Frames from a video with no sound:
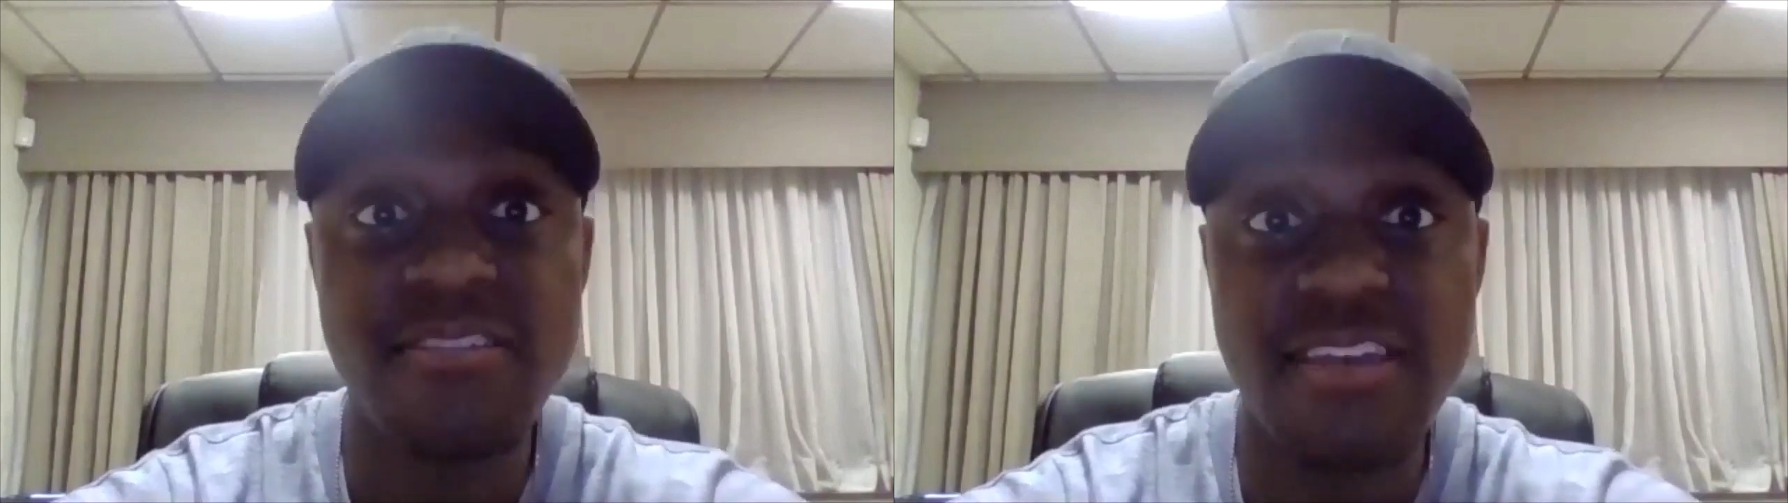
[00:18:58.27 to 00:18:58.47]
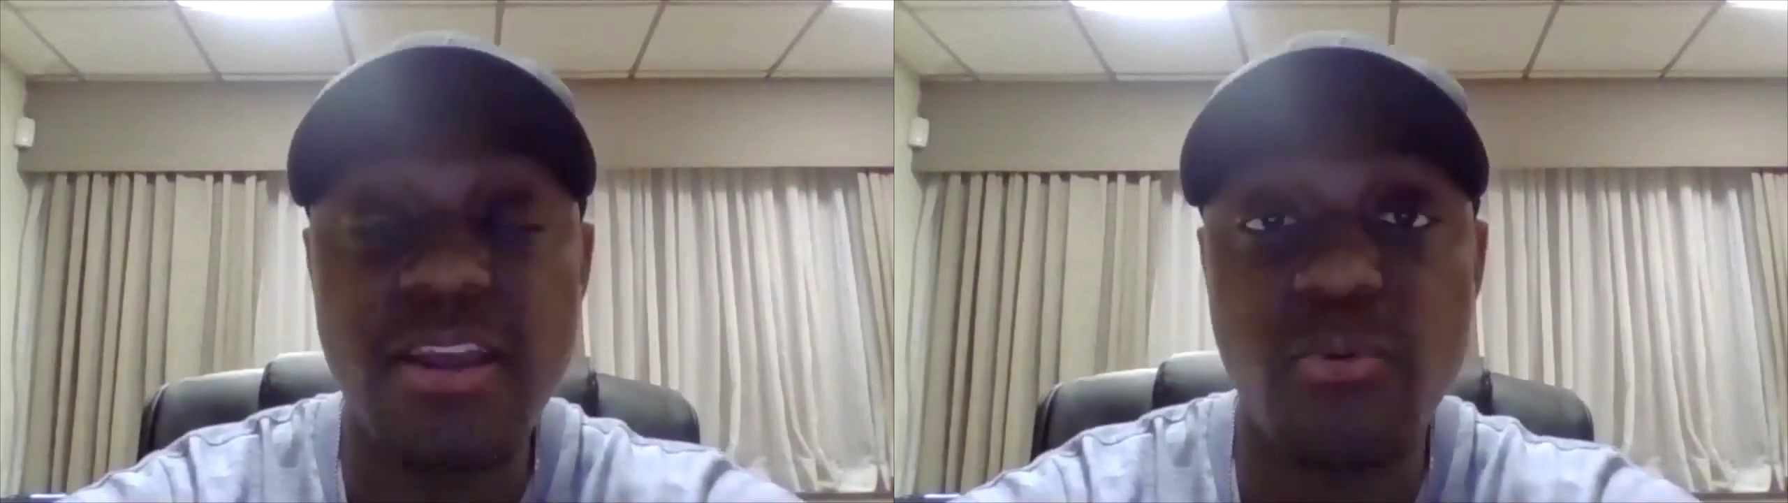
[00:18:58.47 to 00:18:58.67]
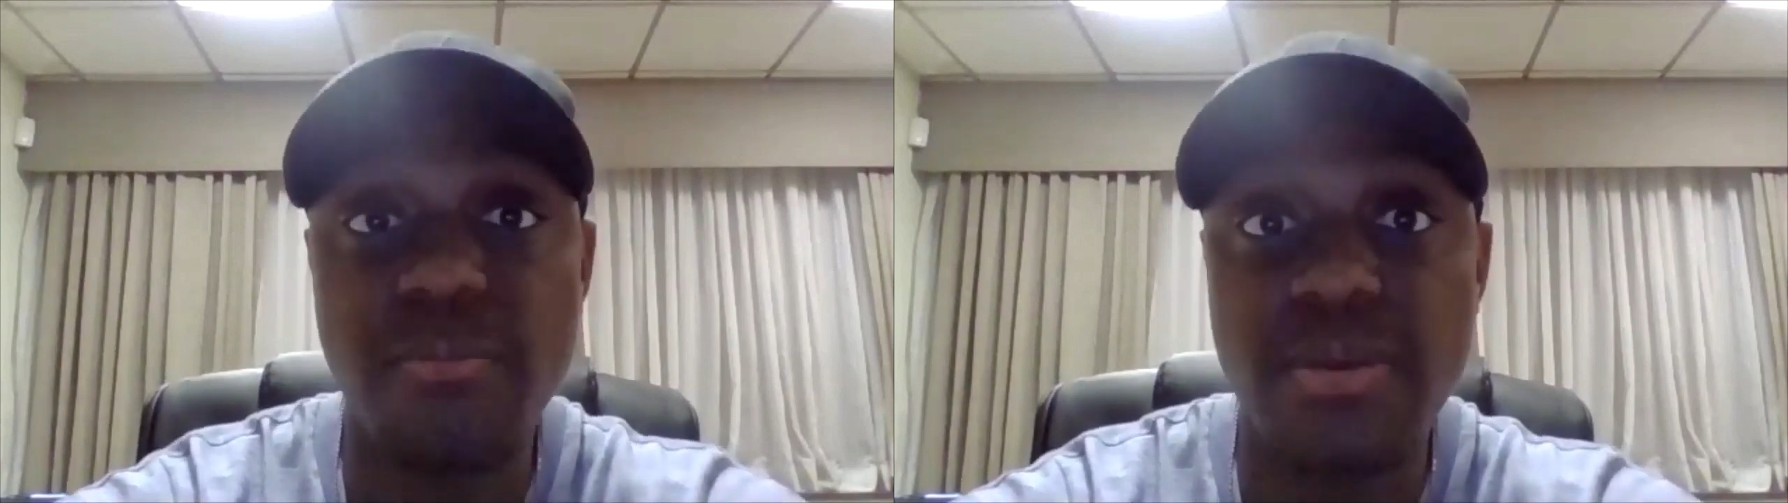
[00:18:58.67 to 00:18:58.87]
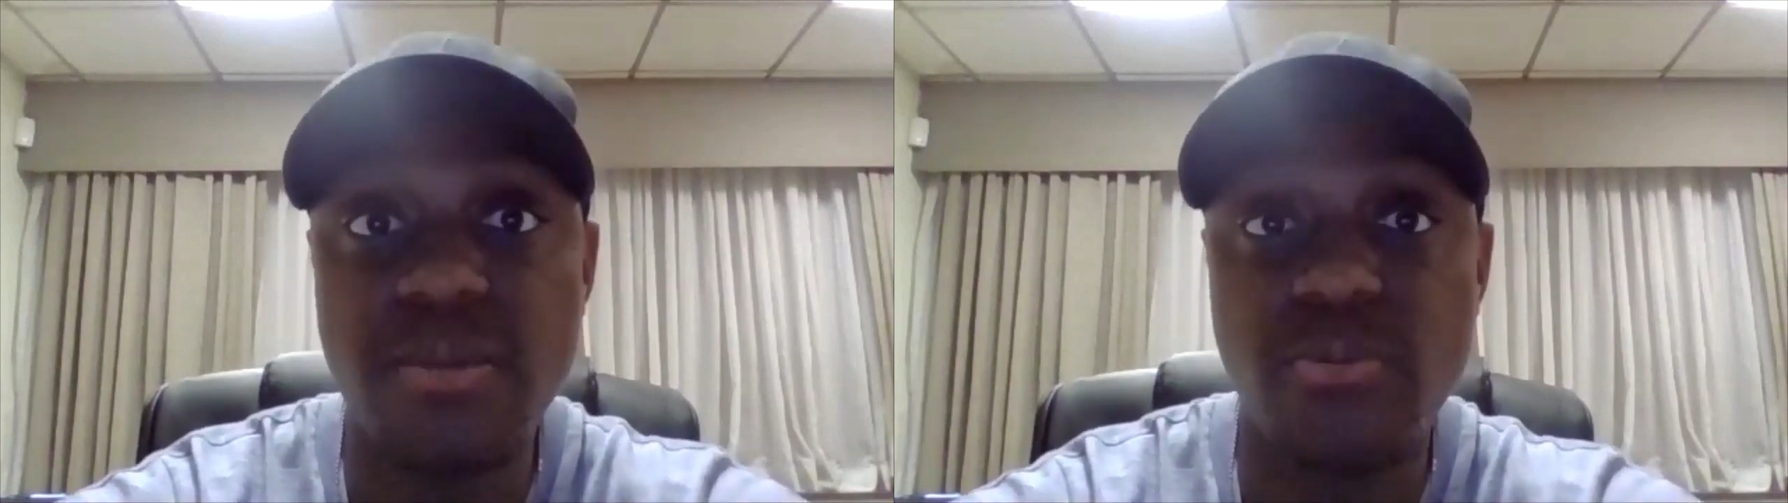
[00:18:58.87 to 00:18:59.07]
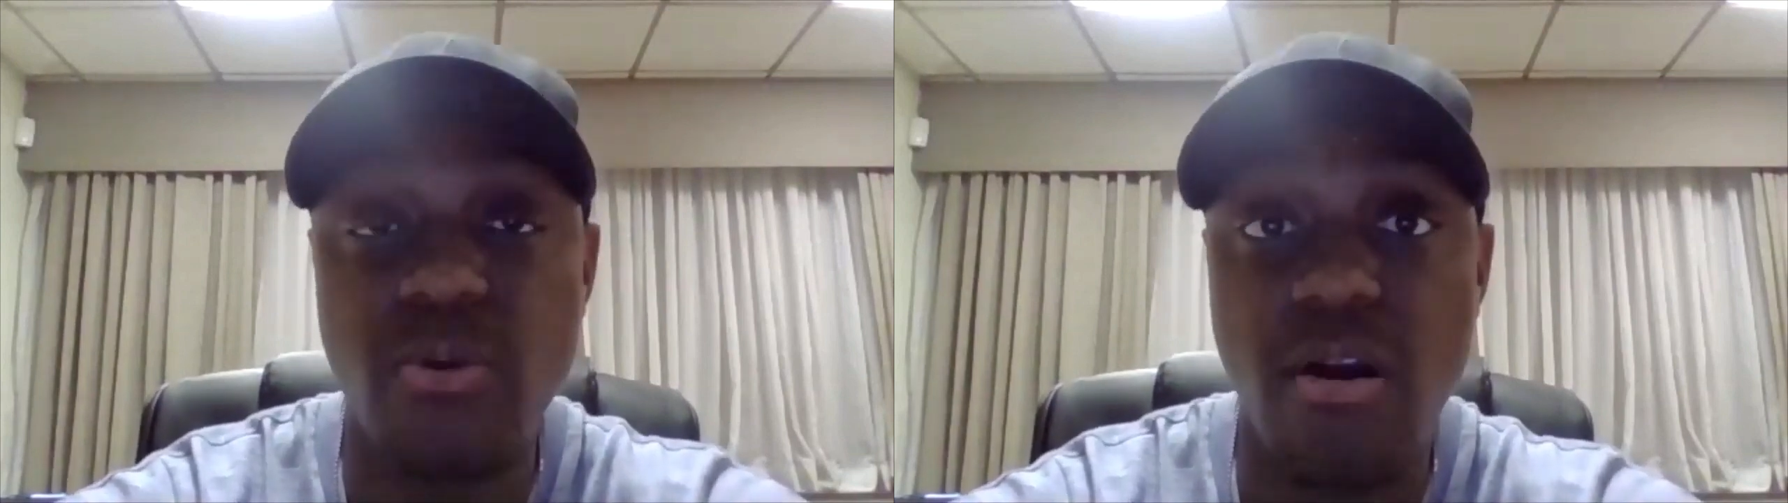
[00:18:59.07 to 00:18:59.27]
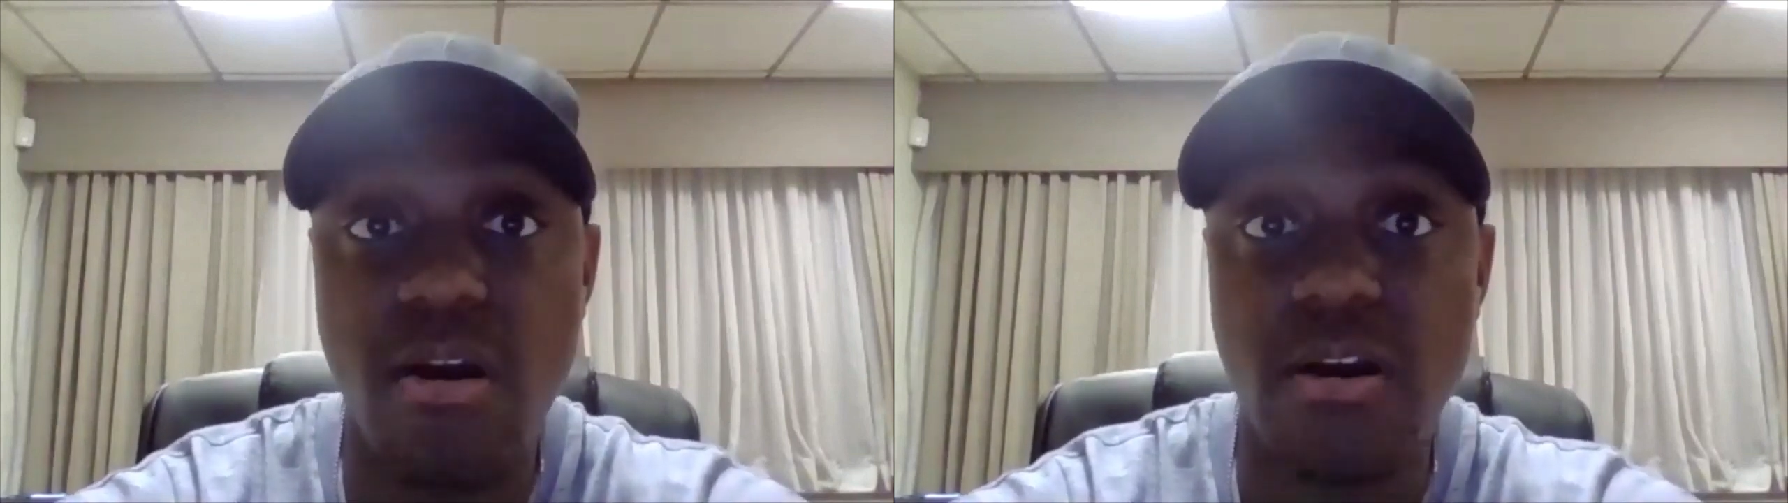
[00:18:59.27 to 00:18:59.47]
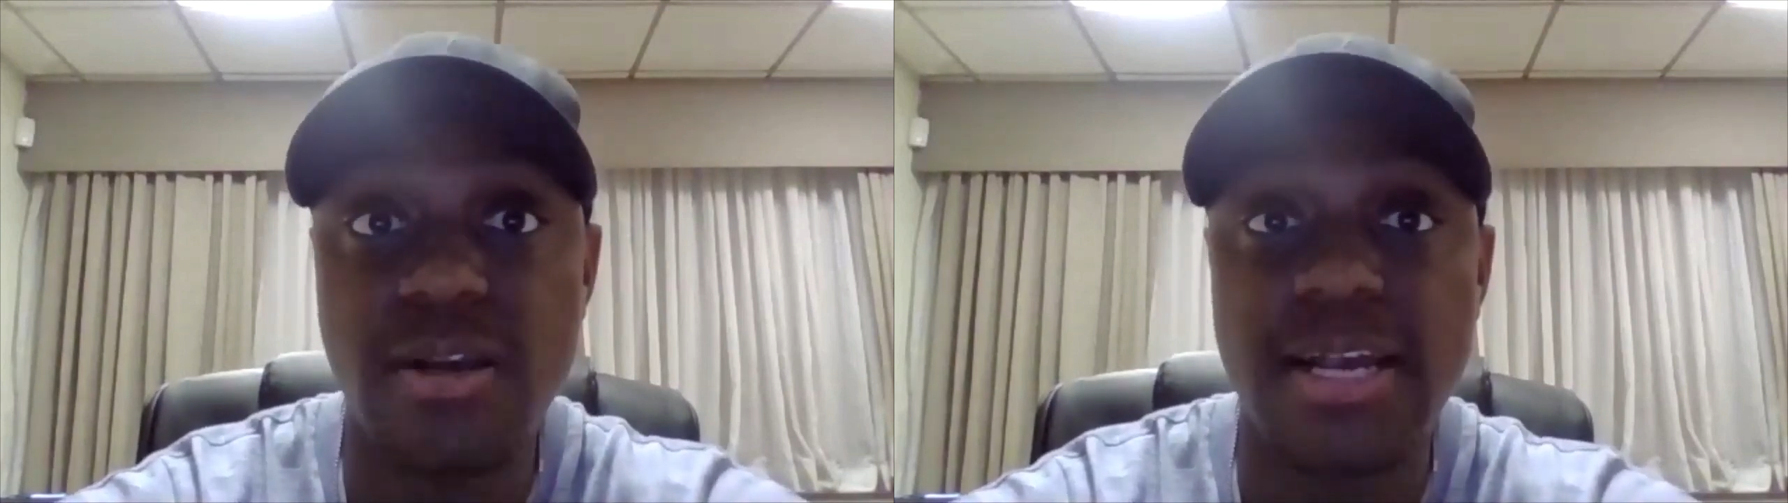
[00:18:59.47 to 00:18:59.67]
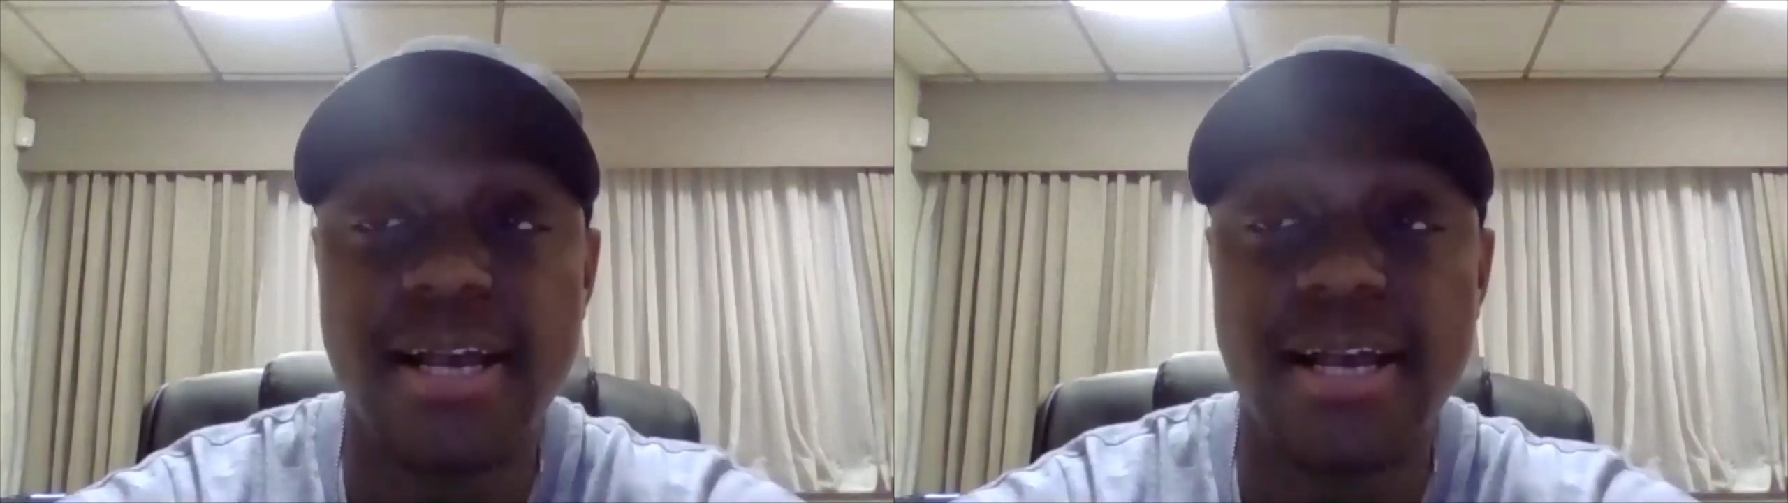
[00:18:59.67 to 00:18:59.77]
setting where people are.